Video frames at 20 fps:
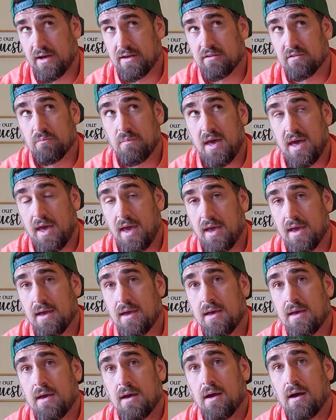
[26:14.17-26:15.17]
May.
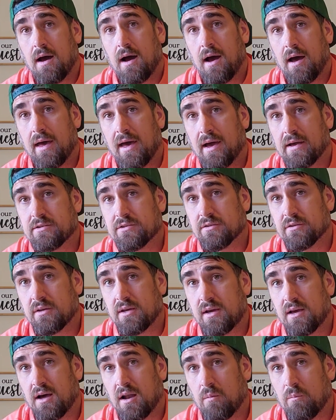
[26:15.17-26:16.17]
I actually
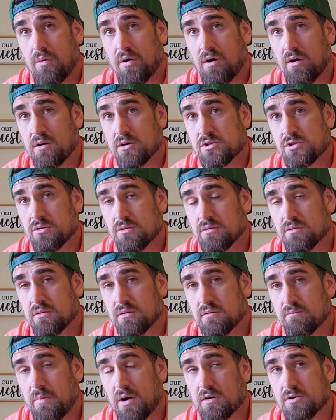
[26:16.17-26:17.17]
got a
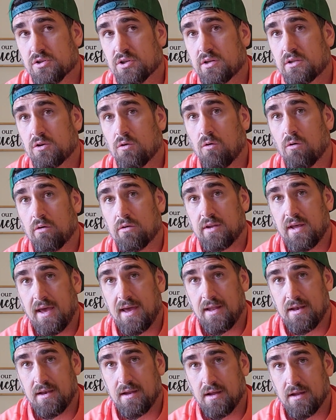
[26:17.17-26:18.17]
partially torn
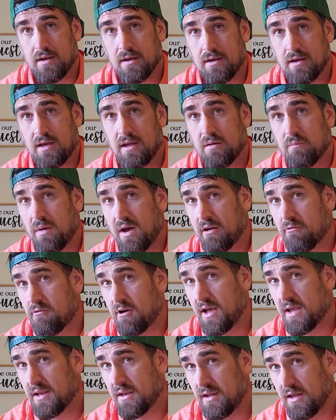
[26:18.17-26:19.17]
tendon in my
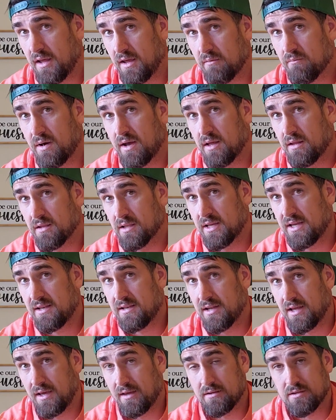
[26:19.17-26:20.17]
right knee, my lead
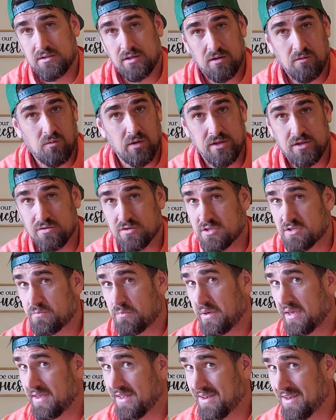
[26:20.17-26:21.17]
knee. You know, when you
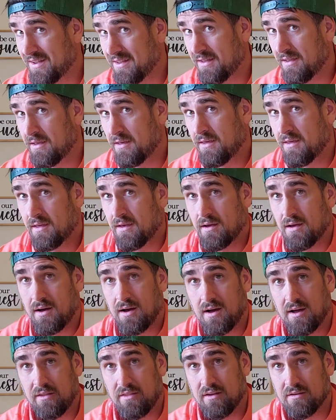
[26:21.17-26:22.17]
spin,
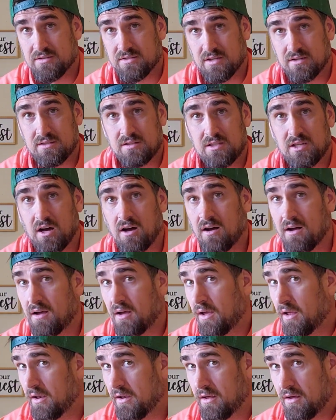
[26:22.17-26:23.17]
there's a
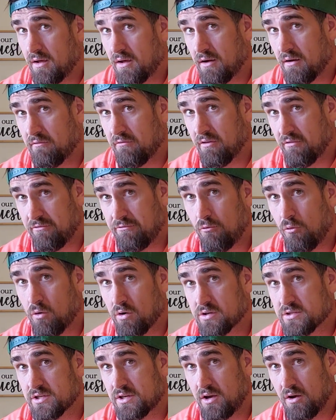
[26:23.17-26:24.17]
ton of the
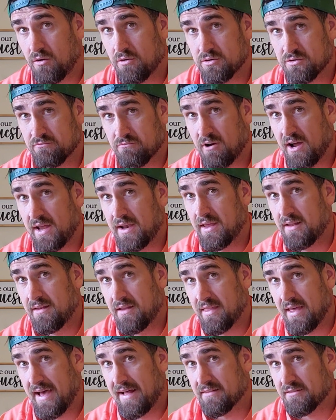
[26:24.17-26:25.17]
force goes right into
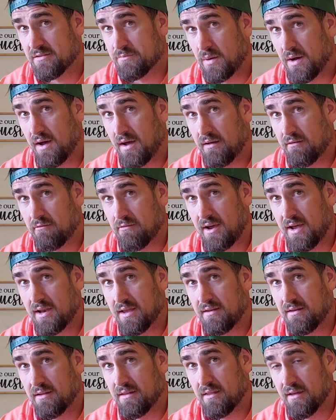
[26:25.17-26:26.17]
that spot, right
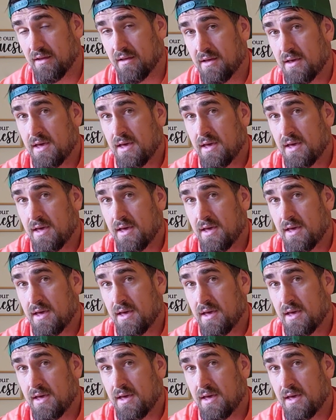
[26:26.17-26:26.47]
into the